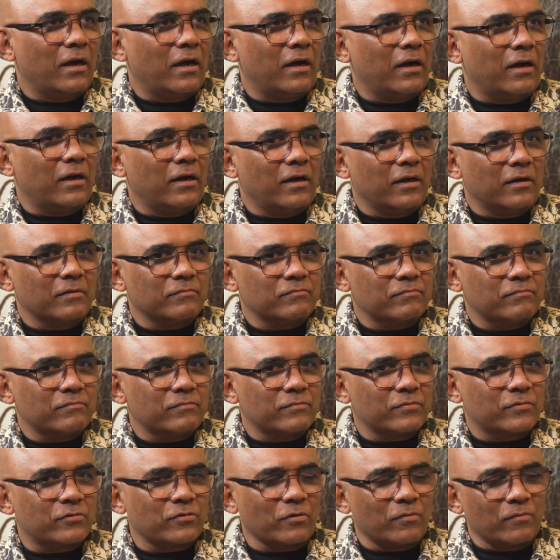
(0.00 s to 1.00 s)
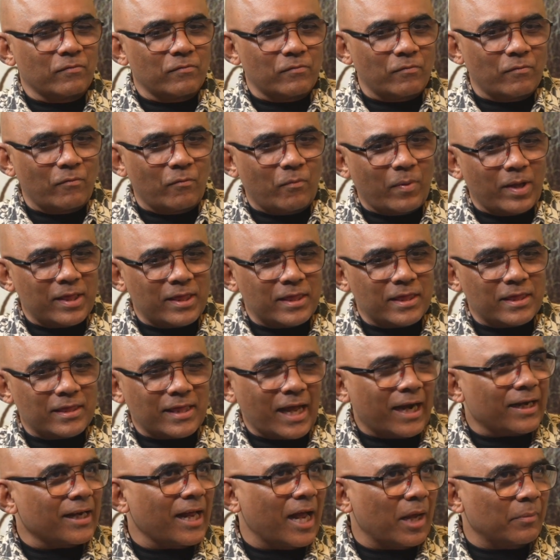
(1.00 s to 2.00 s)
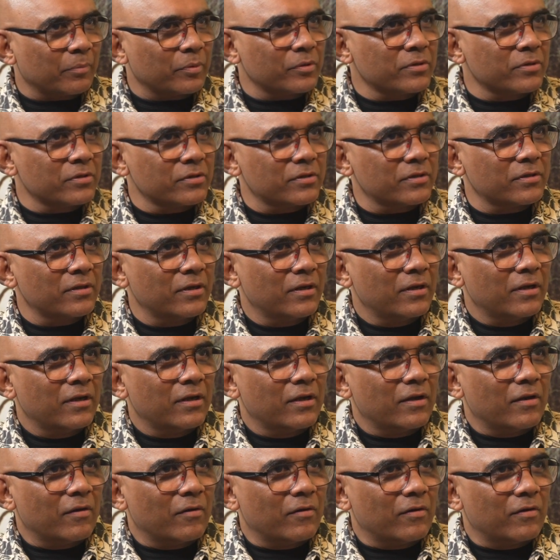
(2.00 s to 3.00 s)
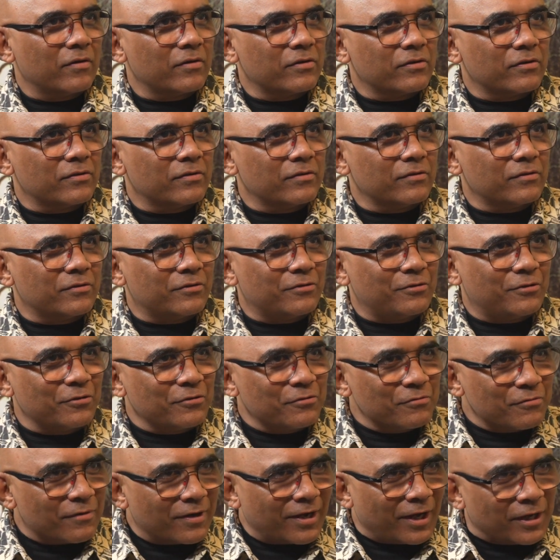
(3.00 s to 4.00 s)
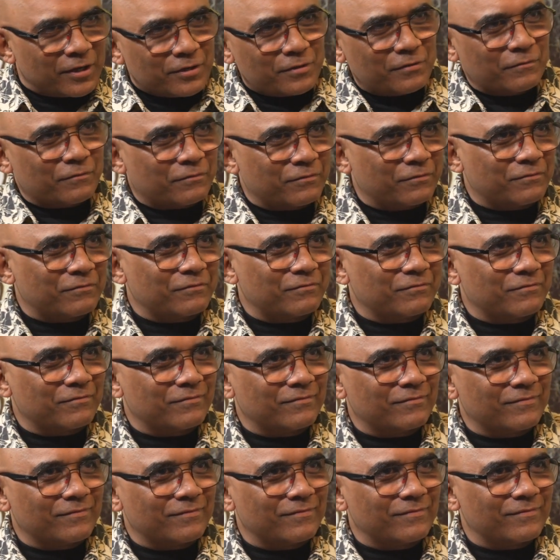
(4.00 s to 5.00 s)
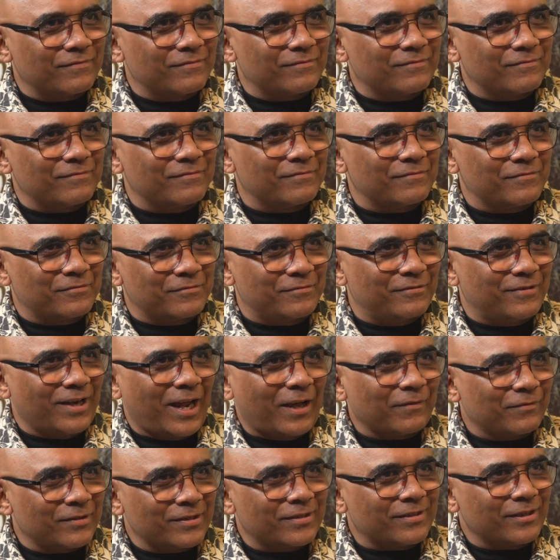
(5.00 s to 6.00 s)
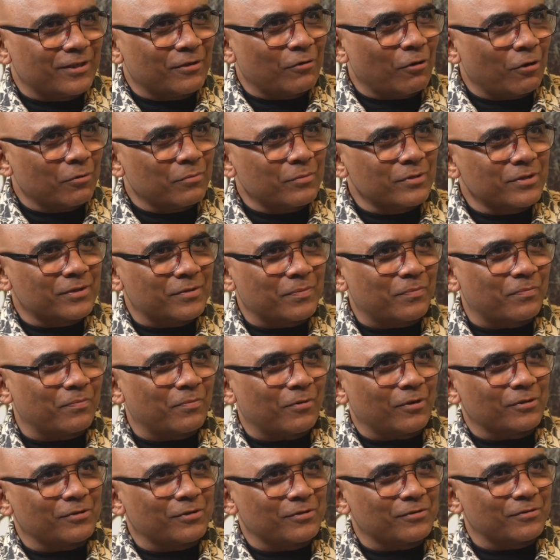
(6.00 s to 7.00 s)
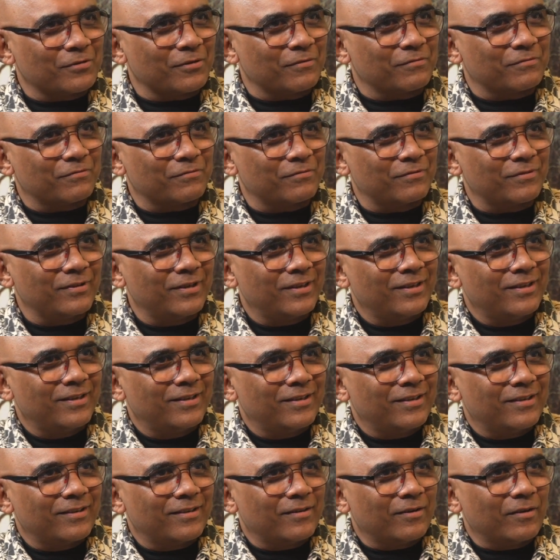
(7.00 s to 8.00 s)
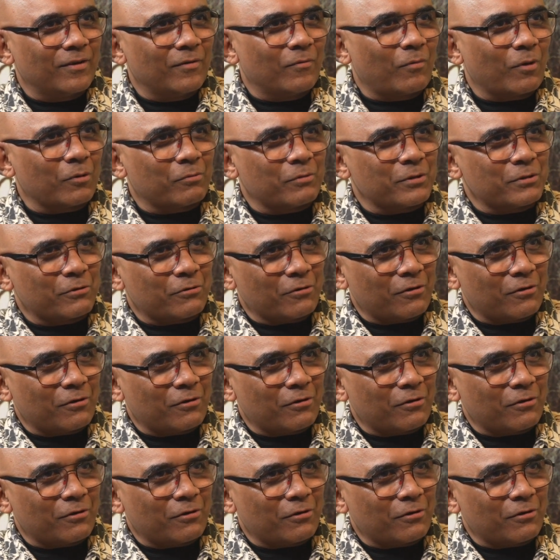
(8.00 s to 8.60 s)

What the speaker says: So when that happens, do you kind of have this enormous process of what went